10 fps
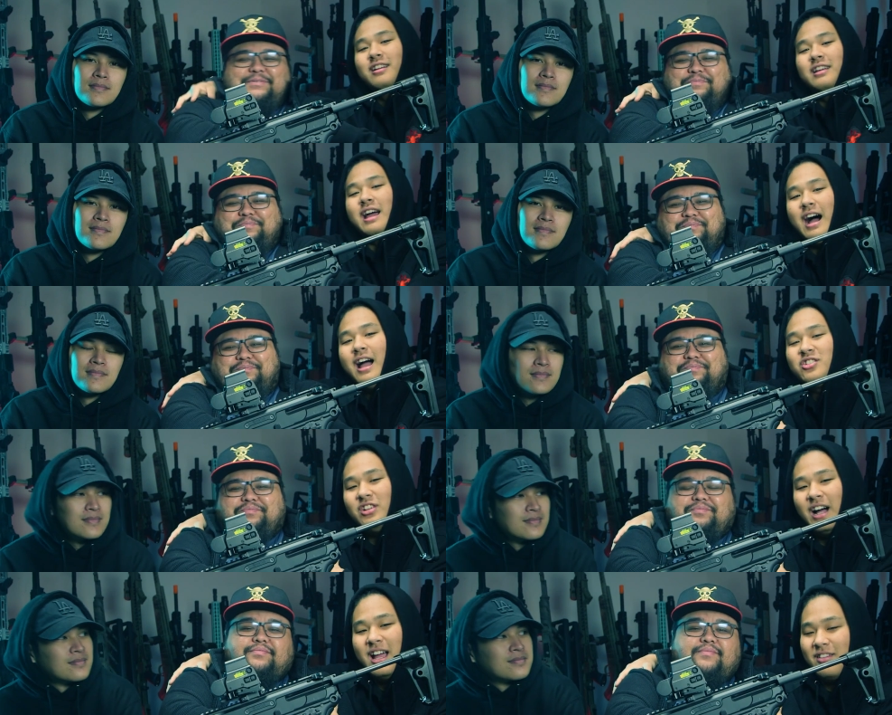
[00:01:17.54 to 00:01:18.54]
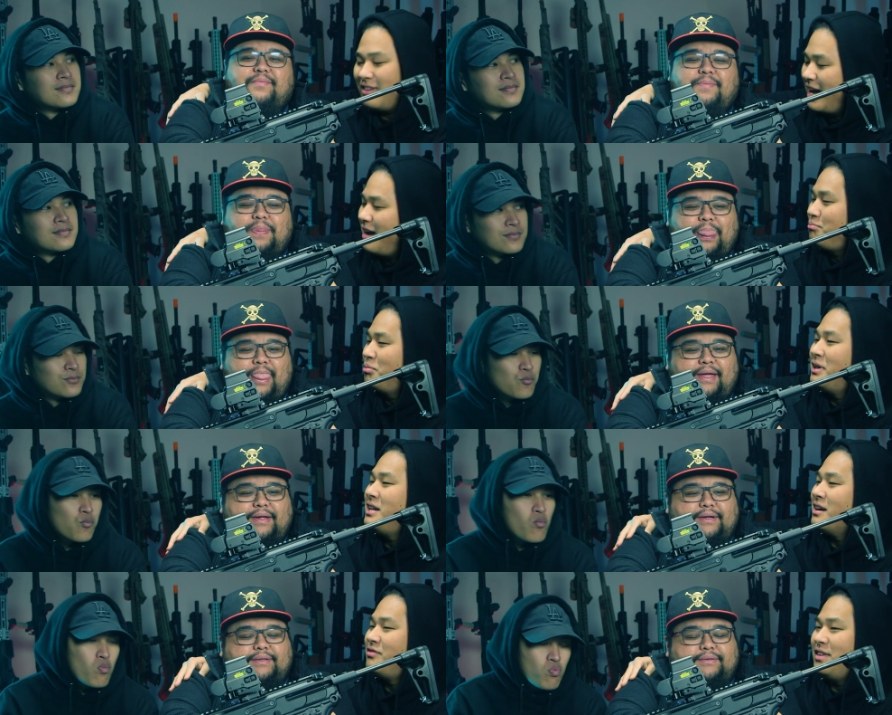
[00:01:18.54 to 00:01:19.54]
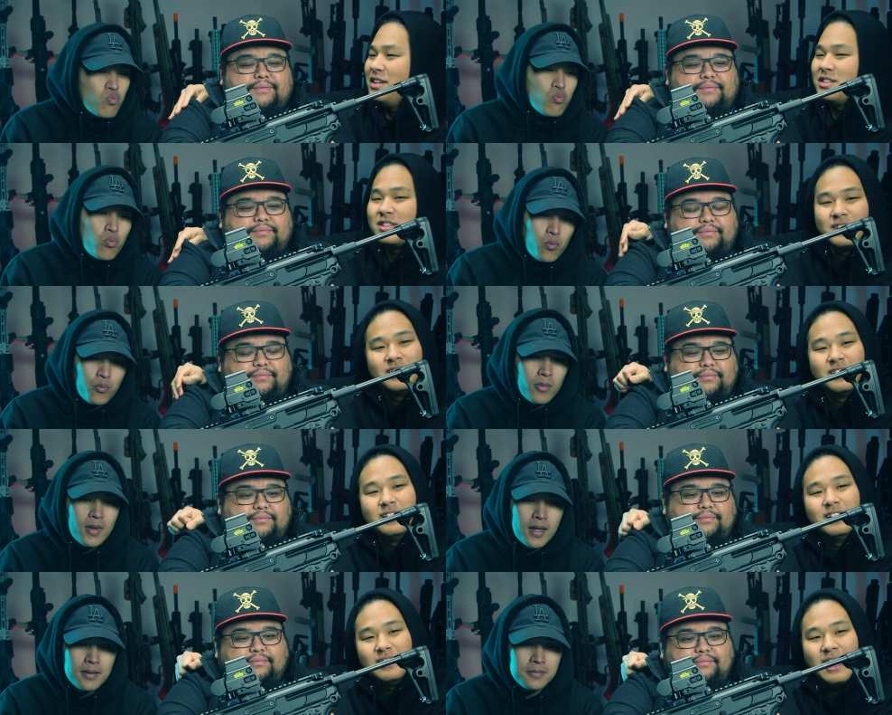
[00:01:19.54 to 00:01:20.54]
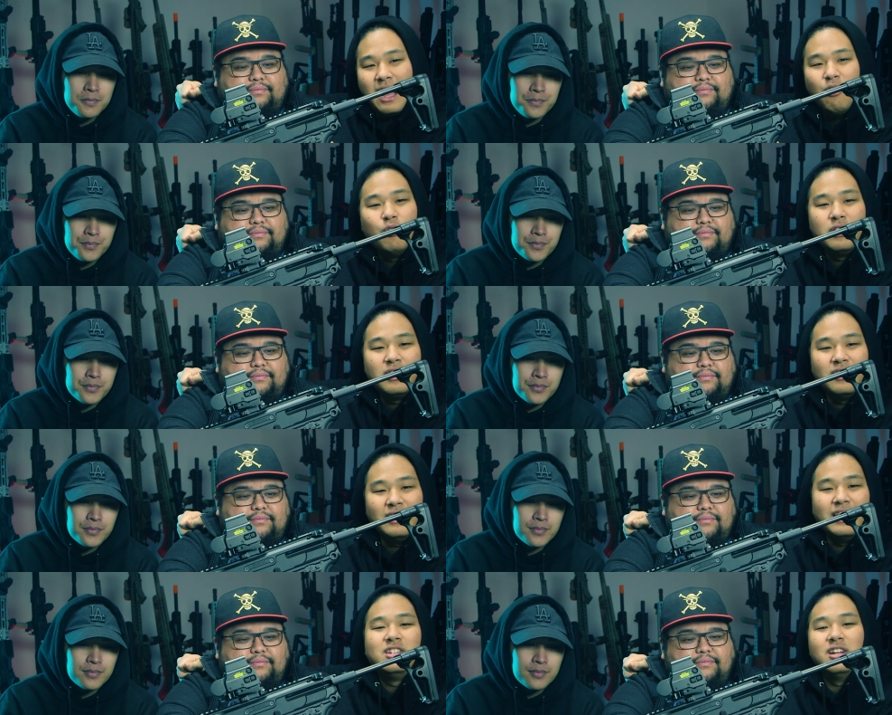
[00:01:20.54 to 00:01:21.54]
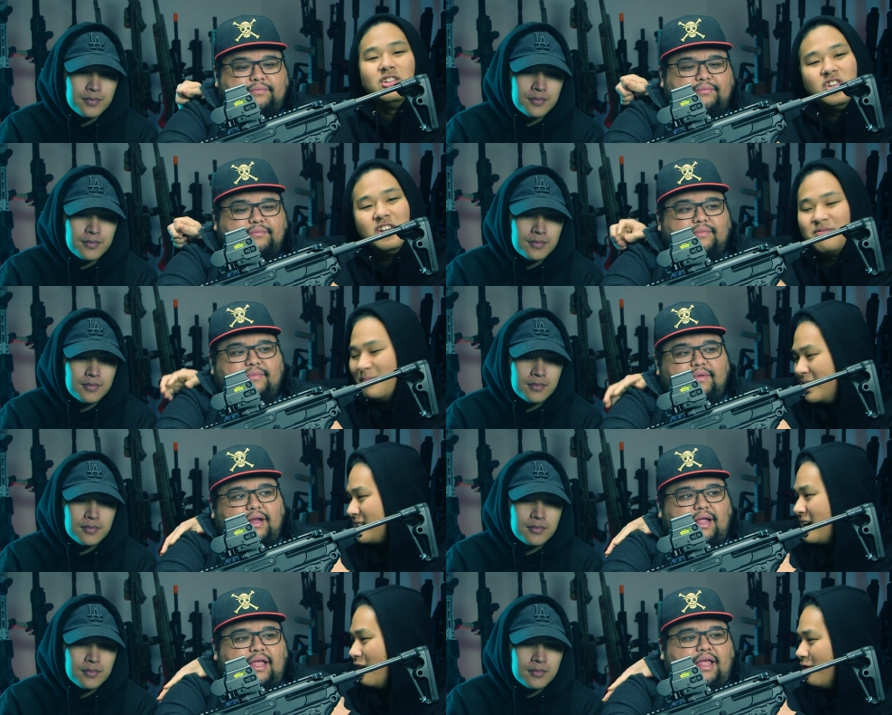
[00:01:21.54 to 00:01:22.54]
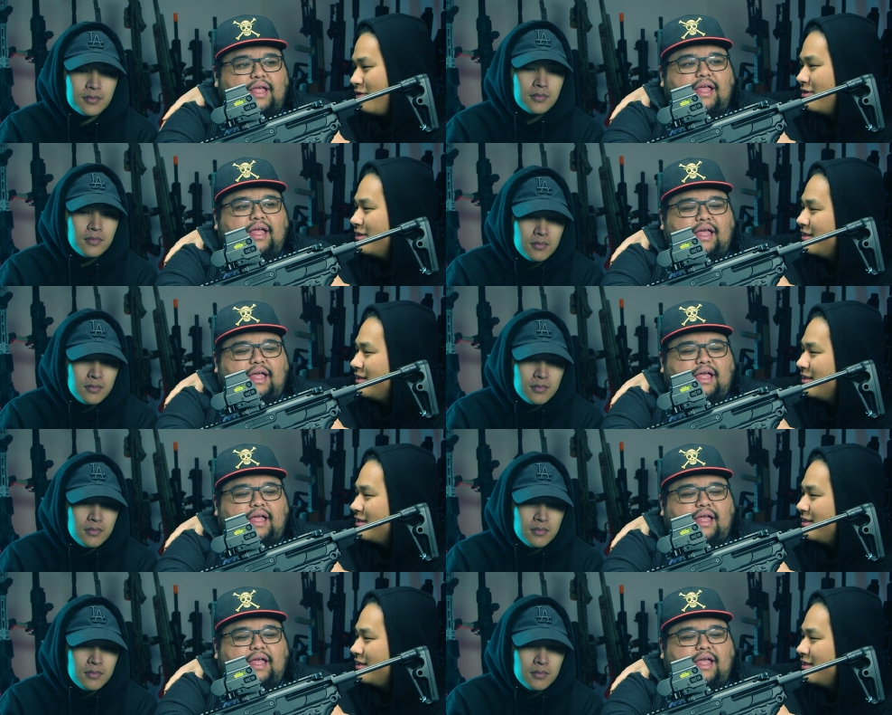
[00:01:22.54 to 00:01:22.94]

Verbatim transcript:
Speaker 1: Yeah, actually, I have I have plenty of things that I would like to achieve myself.